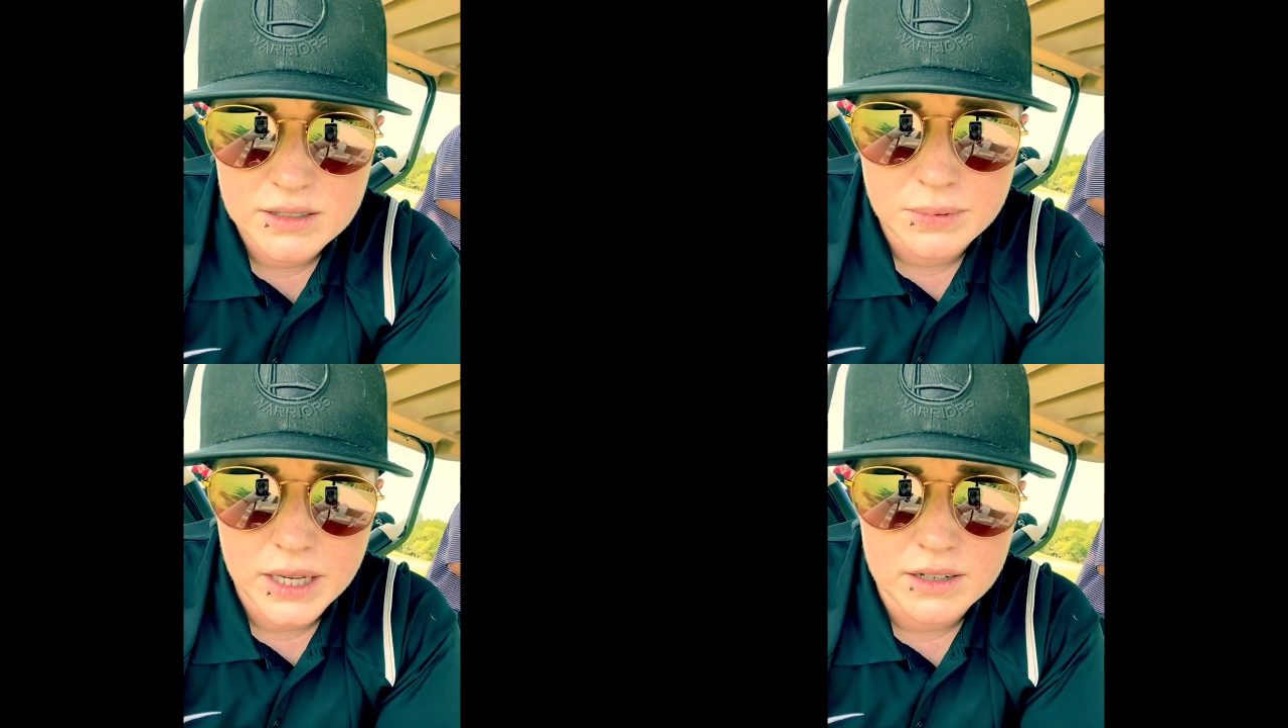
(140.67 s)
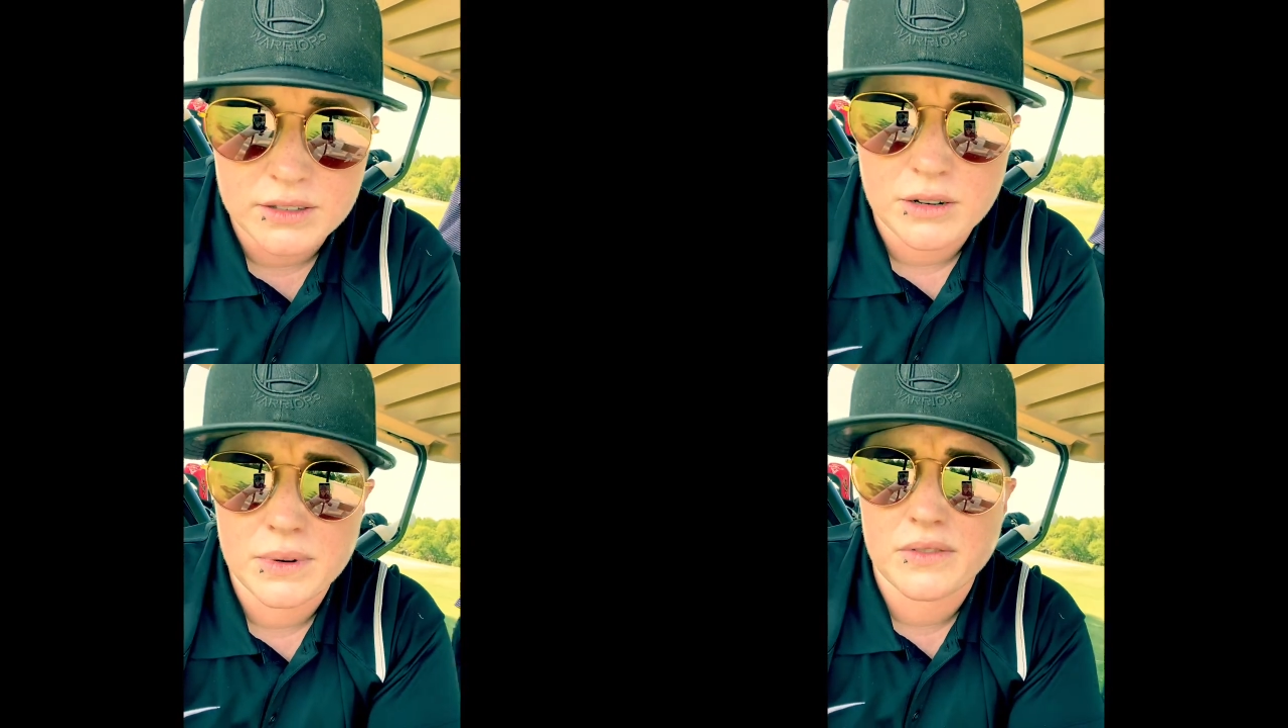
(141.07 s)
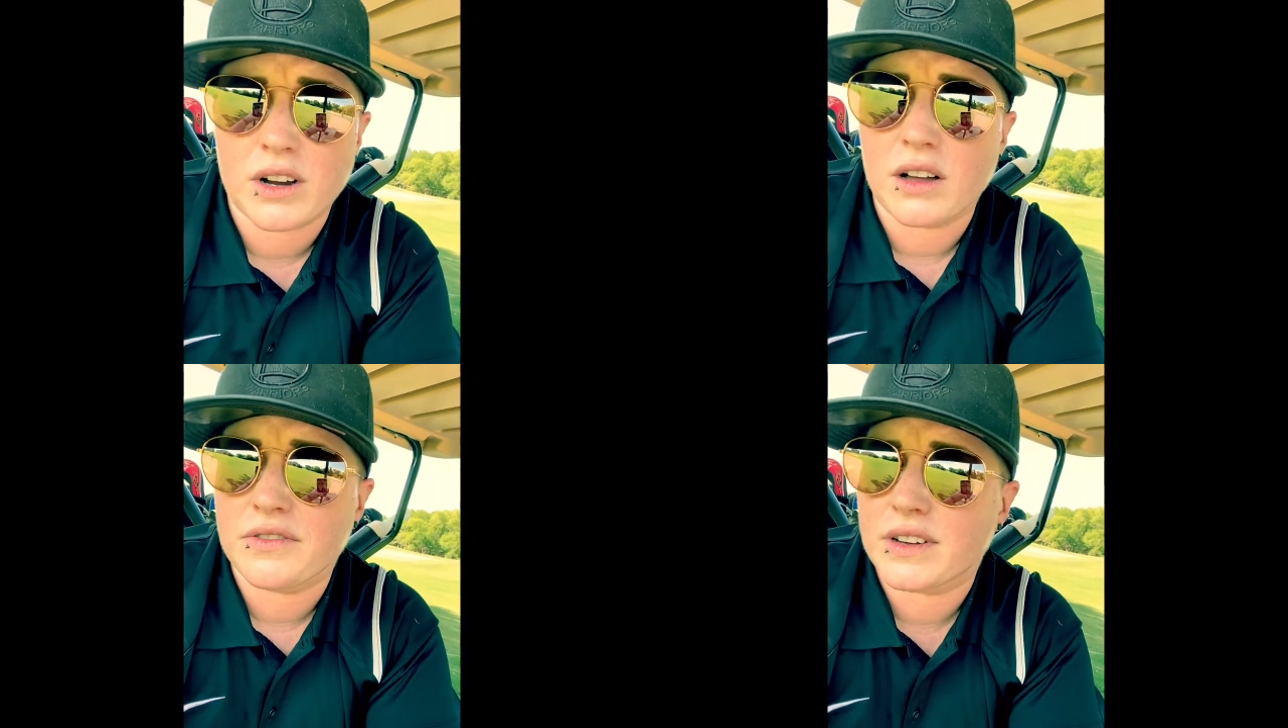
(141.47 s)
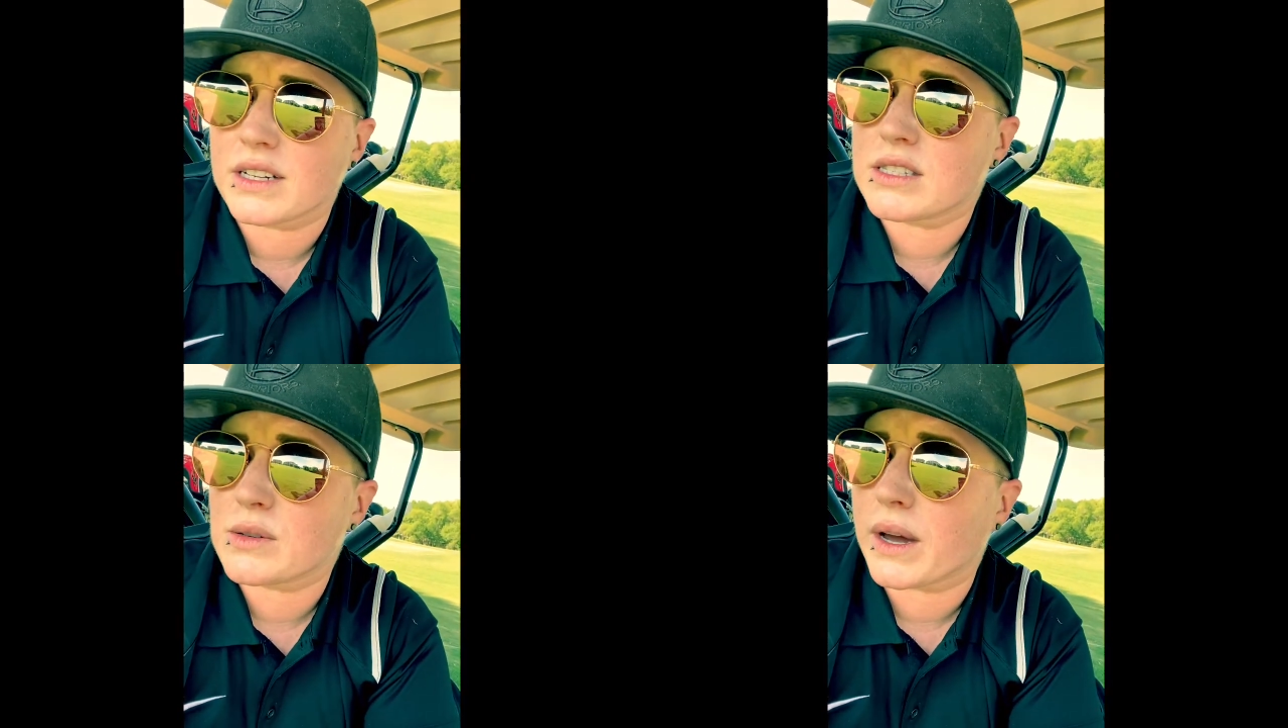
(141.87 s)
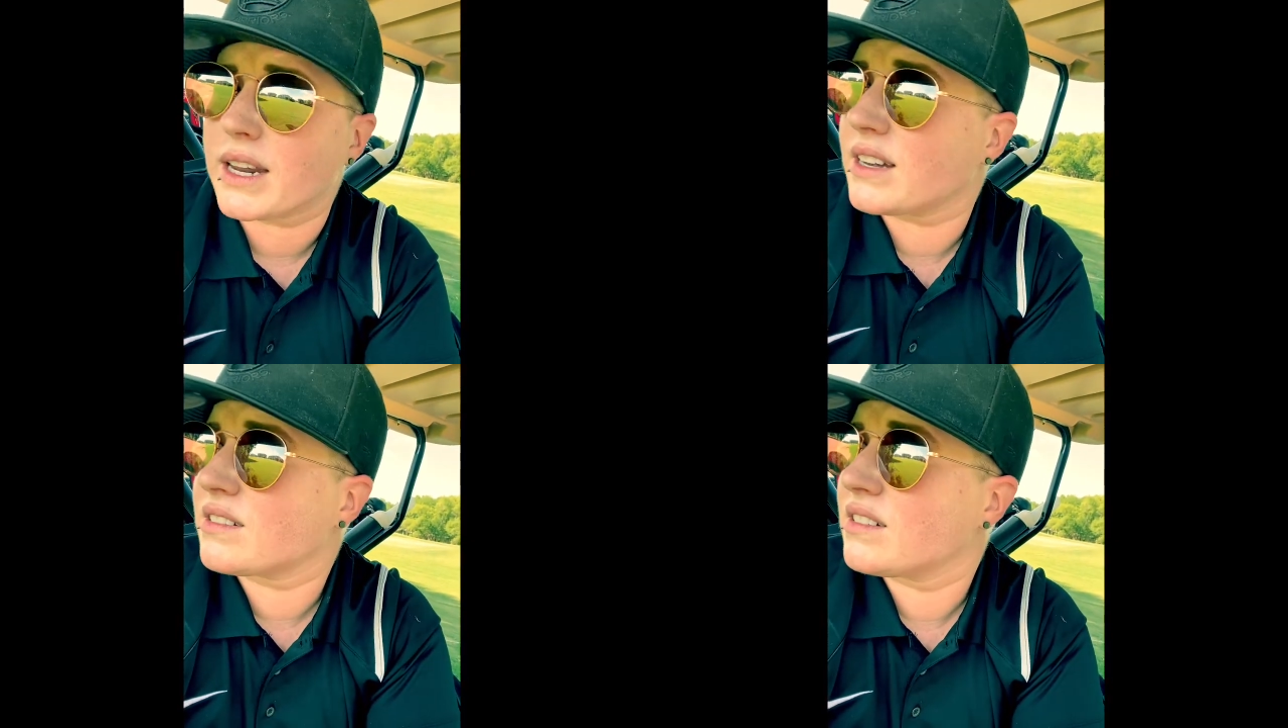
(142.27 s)
playing a little bit of golf and
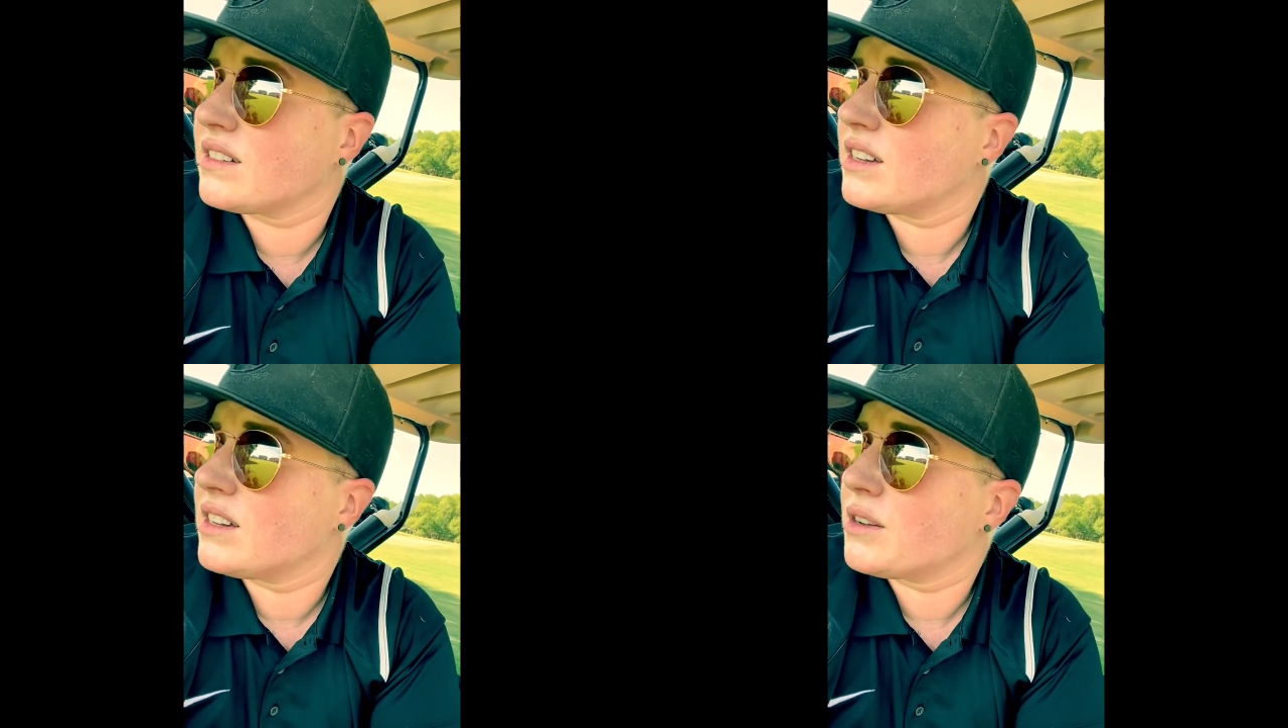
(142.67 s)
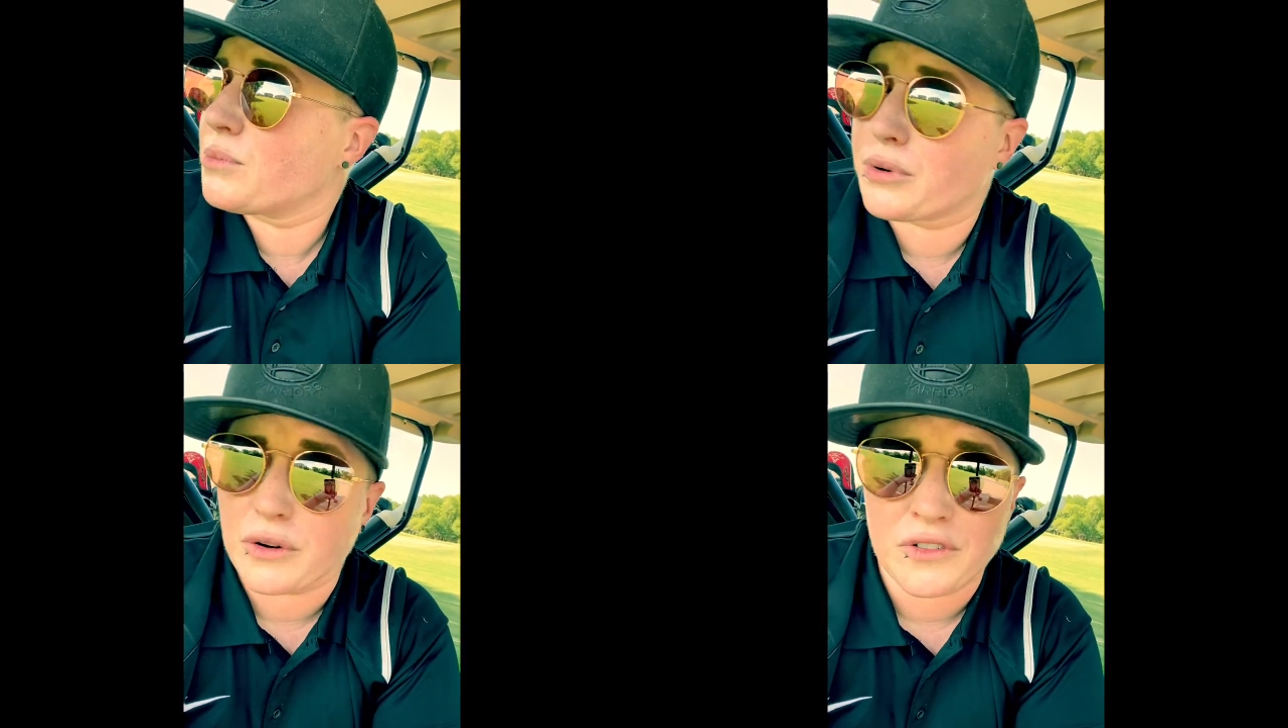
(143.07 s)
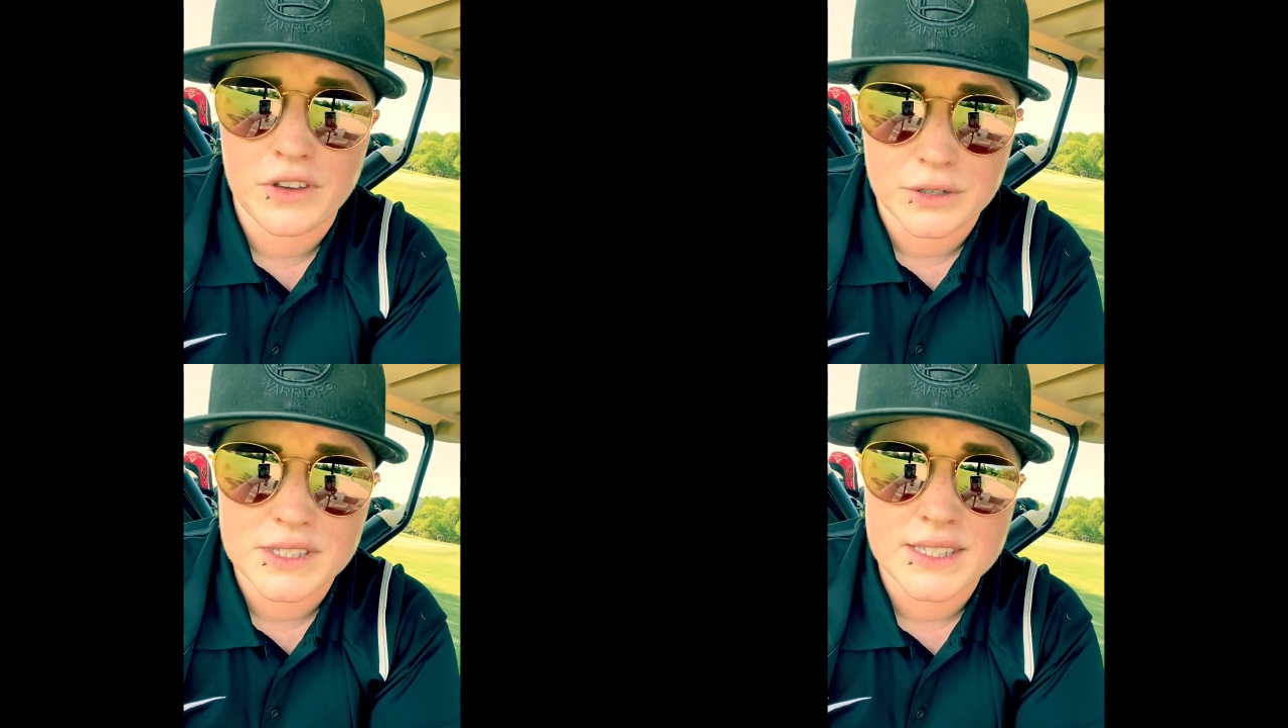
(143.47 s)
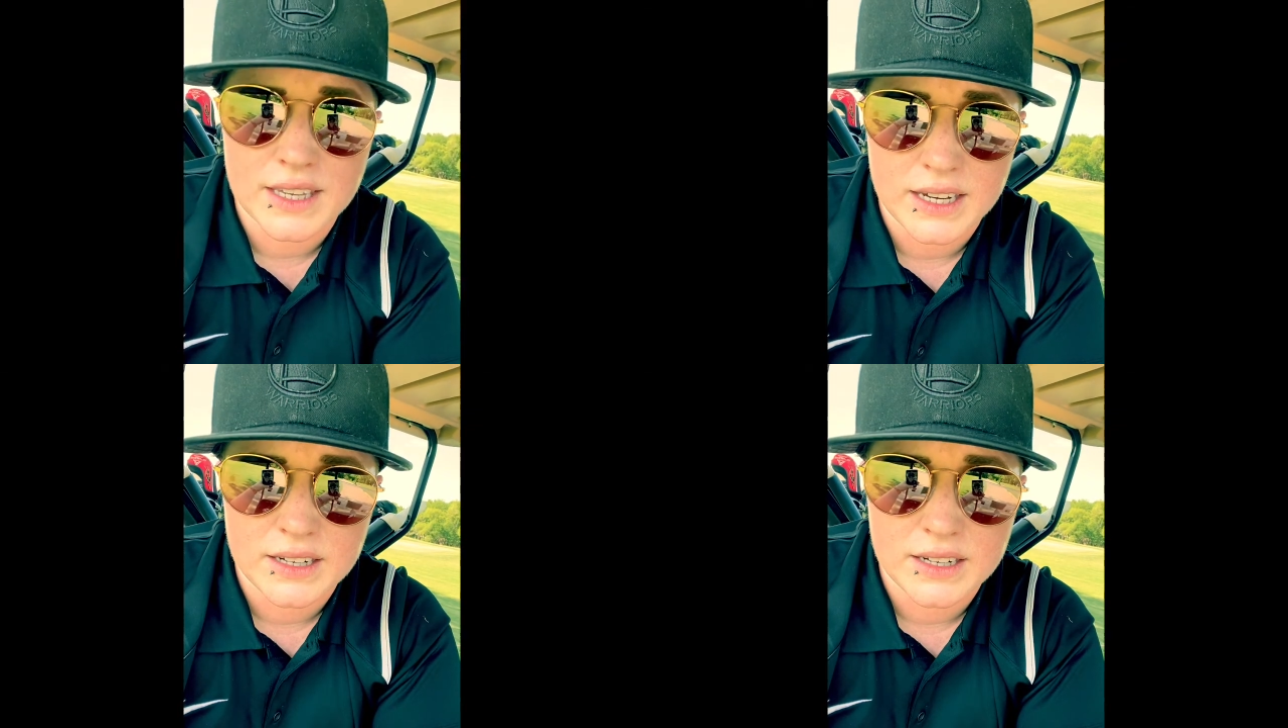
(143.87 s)
sweating profusely.